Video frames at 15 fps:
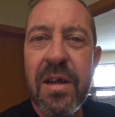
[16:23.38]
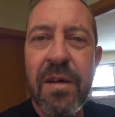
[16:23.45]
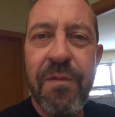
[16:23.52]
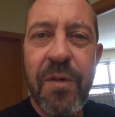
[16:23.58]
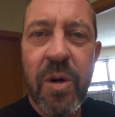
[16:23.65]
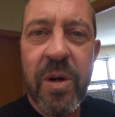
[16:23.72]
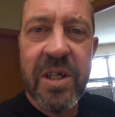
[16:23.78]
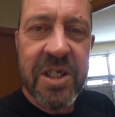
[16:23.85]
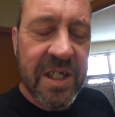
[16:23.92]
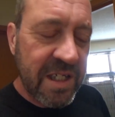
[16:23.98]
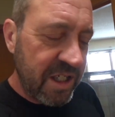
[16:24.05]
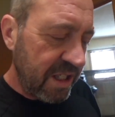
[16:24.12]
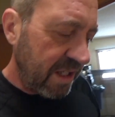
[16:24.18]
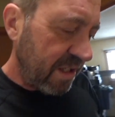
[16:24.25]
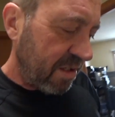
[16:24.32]
Four to
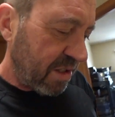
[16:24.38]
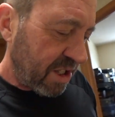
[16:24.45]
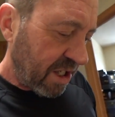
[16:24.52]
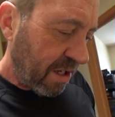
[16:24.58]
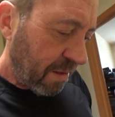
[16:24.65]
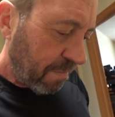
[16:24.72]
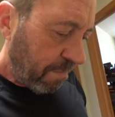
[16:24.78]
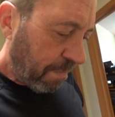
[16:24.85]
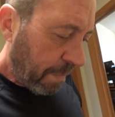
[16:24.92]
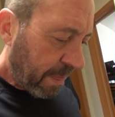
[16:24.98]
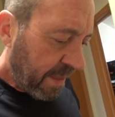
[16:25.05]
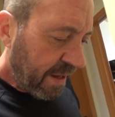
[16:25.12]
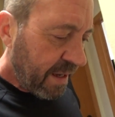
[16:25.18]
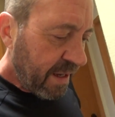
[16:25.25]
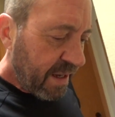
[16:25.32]
six years.
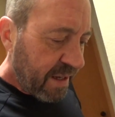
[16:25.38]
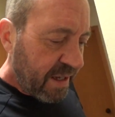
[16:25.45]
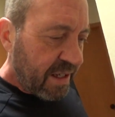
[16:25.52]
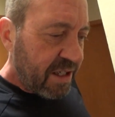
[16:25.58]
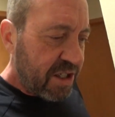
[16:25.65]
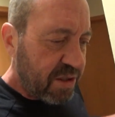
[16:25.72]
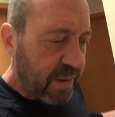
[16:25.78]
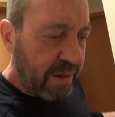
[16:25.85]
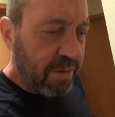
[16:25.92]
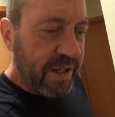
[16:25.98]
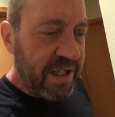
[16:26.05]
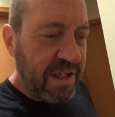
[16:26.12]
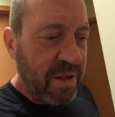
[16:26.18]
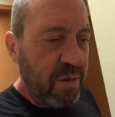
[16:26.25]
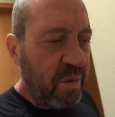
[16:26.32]
So I wanted
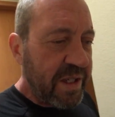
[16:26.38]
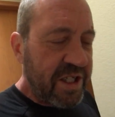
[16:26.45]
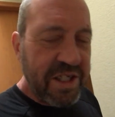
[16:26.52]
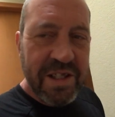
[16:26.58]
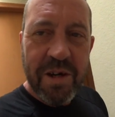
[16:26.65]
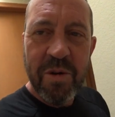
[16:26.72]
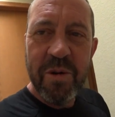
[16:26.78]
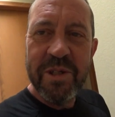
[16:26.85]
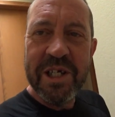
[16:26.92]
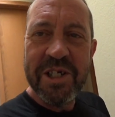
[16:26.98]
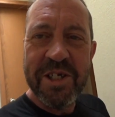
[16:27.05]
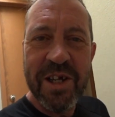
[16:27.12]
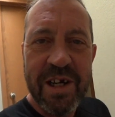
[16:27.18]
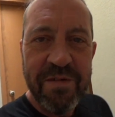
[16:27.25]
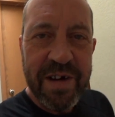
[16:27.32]
to know what's the
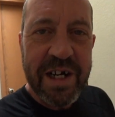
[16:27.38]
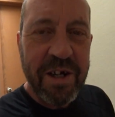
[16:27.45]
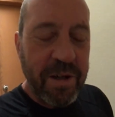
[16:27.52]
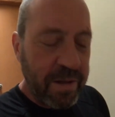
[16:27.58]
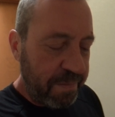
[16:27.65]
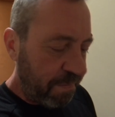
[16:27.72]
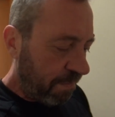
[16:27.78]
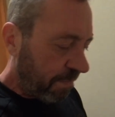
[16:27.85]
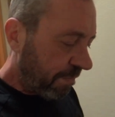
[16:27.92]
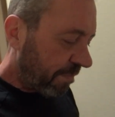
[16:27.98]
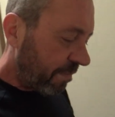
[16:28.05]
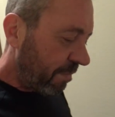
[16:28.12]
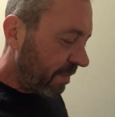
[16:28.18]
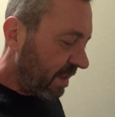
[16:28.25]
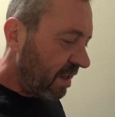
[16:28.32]
oldest on record.
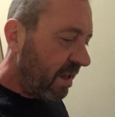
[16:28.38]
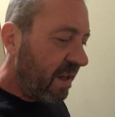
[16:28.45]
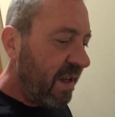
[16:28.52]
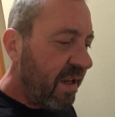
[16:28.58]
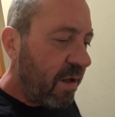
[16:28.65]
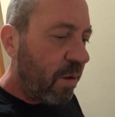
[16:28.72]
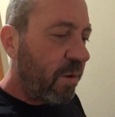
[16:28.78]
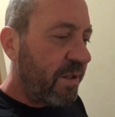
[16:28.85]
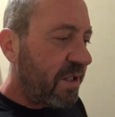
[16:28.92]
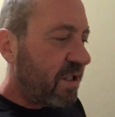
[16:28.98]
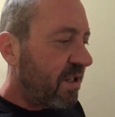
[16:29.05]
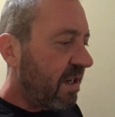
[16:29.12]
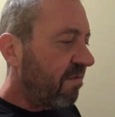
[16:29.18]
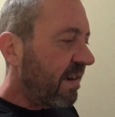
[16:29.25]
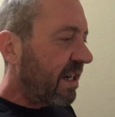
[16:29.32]
Oldest
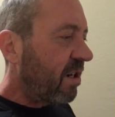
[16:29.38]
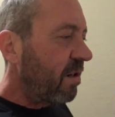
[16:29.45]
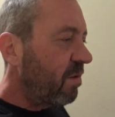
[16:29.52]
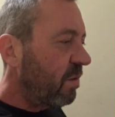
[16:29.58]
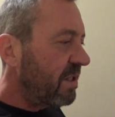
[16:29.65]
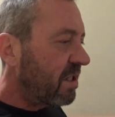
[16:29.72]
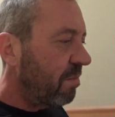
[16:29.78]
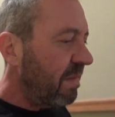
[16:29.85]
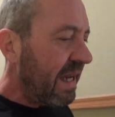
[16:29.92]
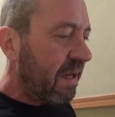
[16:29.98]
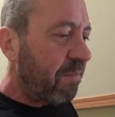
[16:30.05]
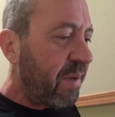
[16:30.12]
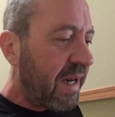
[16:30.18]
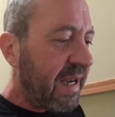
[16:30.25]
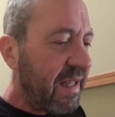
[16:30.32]
on record was a
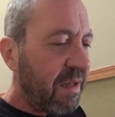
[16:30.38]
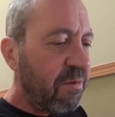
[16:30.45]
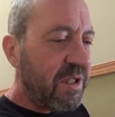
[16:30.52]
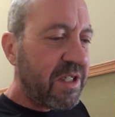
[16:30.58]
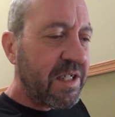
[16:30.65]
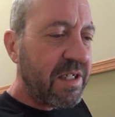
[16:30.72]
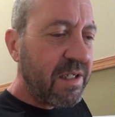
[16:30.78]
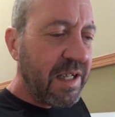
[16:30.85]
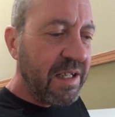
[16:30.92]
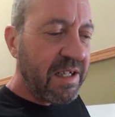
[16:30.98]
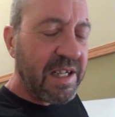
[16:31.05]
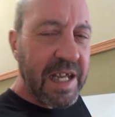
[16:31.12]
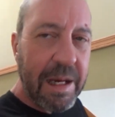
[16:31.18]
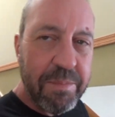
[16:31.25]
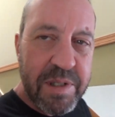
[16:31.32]
magpie that was in
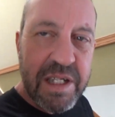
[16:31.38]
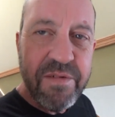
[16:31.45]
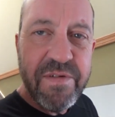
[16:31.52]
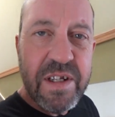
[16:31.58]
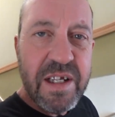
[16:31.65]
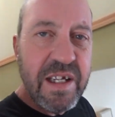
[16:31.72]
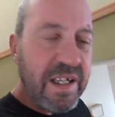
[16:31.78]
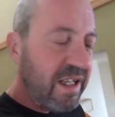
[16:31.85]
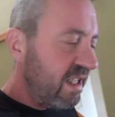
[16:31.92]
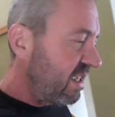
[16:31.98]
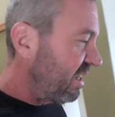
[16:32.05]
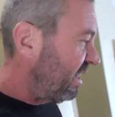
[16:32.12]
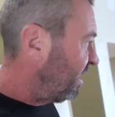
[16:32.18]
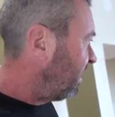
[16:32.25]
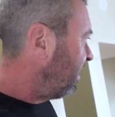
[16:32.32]
captivity
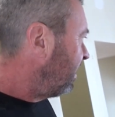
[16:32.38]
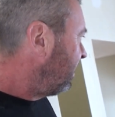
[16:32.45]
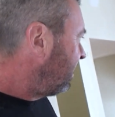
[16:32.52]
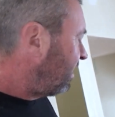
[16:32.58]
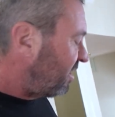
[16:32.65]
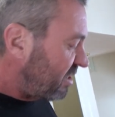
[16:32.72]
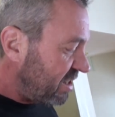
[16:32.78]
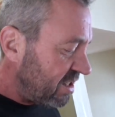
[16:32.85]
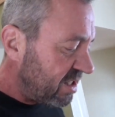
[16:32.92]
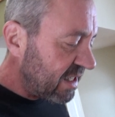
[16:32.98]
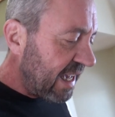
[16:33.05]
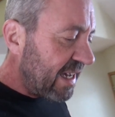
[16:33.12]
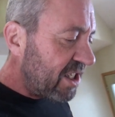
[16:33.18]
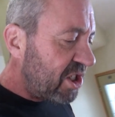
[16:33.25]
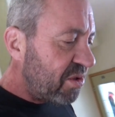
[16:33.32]
in
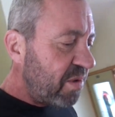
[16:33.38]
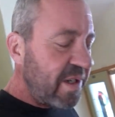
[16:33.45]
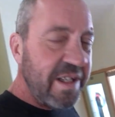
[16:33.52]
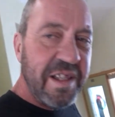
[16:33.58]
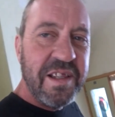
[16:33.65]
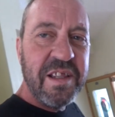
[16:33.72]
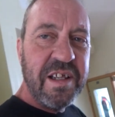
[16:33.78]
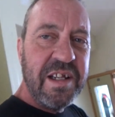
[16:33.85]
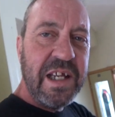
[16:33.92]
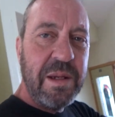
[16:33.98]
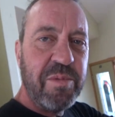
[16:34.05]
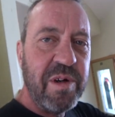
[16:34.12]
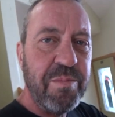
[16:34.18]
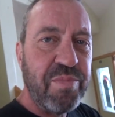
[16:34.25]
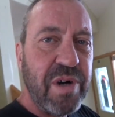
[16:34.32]
Saskatchewan, the
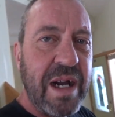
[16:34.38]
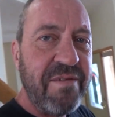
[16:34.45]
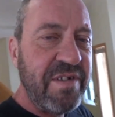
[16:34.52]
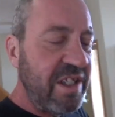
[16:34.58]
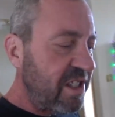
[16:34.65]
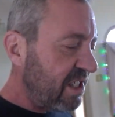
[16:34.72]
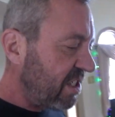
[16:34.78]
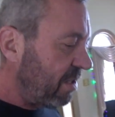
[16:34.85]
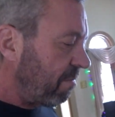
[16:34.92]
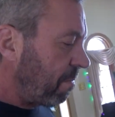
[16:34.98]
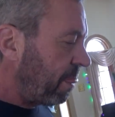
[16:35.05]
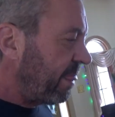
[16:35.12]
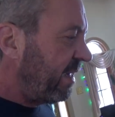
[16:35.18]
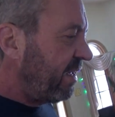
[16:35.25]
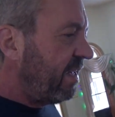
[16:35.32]
neighboring province,
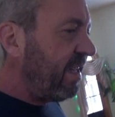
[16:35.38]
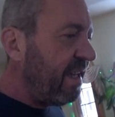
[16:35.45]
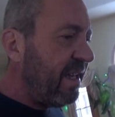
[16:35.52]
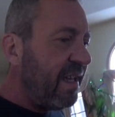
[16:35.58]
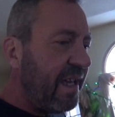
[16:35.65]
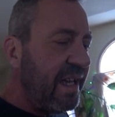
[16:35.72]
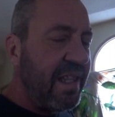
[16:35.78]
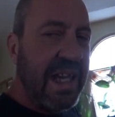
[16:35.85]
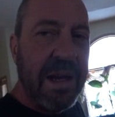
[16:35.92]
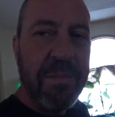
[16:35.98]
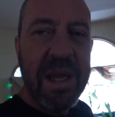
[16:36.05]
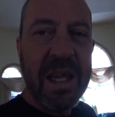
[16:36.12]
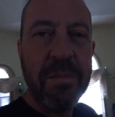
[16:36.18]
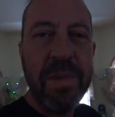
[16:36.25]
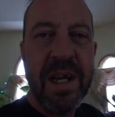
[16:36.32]
and that
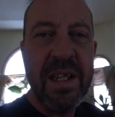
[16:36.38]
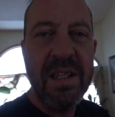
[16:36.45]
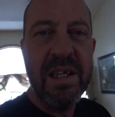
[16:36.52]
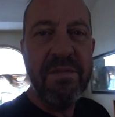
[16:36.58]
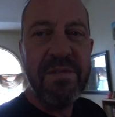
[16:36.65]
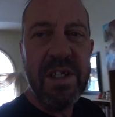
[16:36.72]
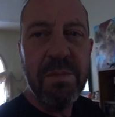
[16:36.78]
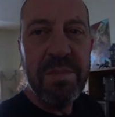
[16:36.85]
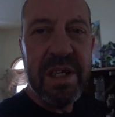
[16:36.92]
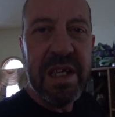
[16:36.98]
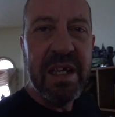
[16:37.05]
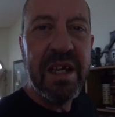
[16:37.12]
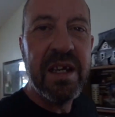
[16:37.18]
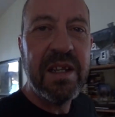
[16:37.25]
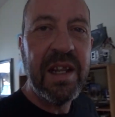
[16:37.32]
magpie lived to
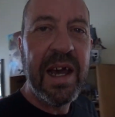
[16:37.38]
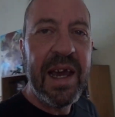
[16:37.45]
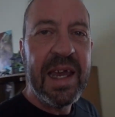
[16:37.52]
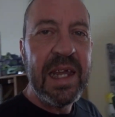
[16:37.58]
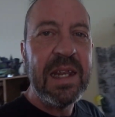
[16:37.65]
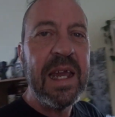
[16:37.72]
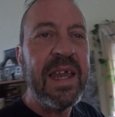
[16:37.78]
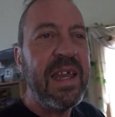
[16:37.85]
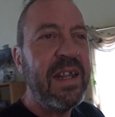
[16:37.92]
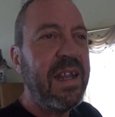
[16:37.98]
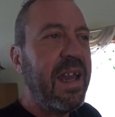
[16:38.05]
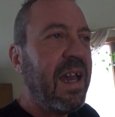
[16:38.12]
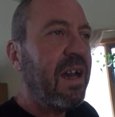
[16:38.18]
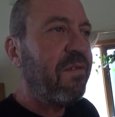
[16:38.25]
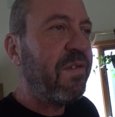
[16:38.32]
be nine and a
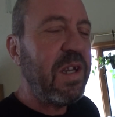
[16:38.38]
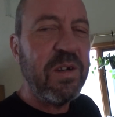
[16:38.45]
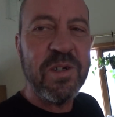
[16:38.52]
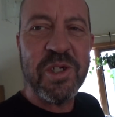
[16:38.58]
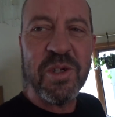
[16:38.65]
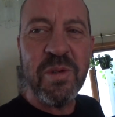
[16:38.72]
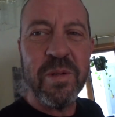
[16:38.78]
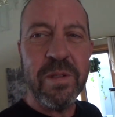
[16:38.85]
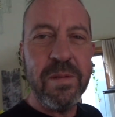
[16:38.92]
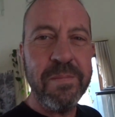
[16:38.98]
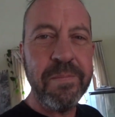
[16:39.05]
half years old.